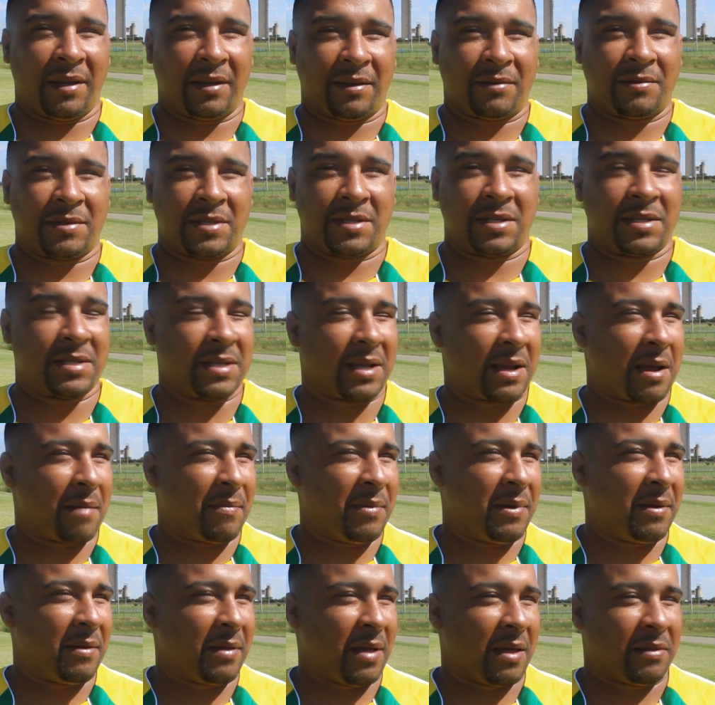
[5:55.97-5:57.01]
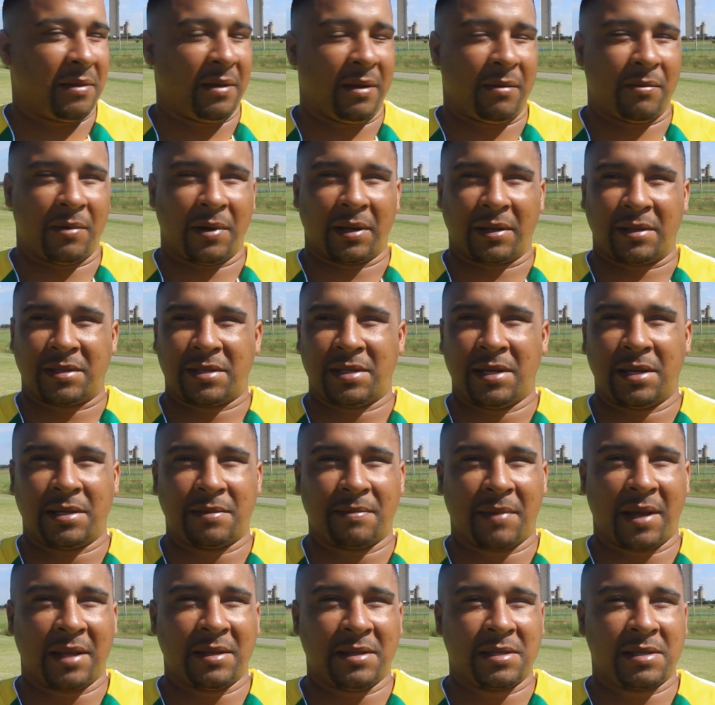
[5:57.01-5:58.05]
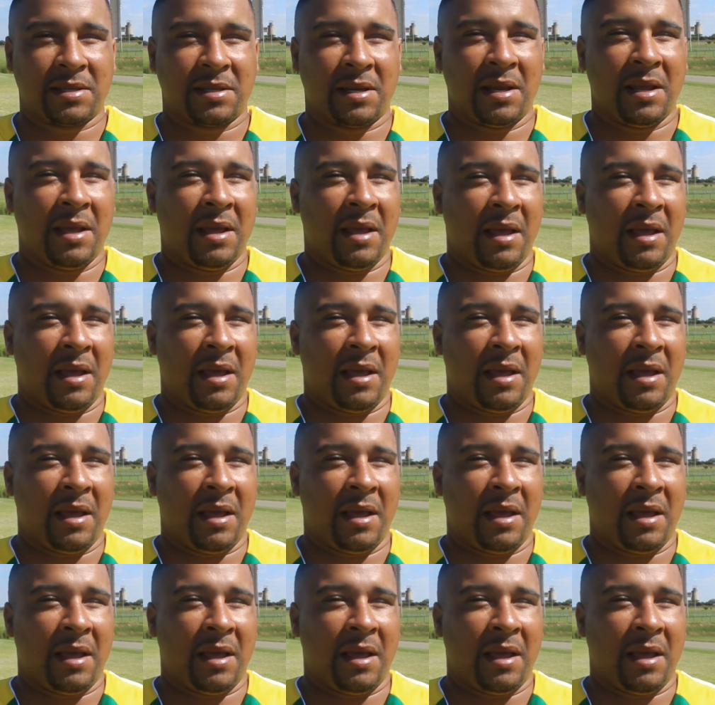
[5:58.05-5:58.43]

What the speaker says: It was just a couple of, I think, 6 months,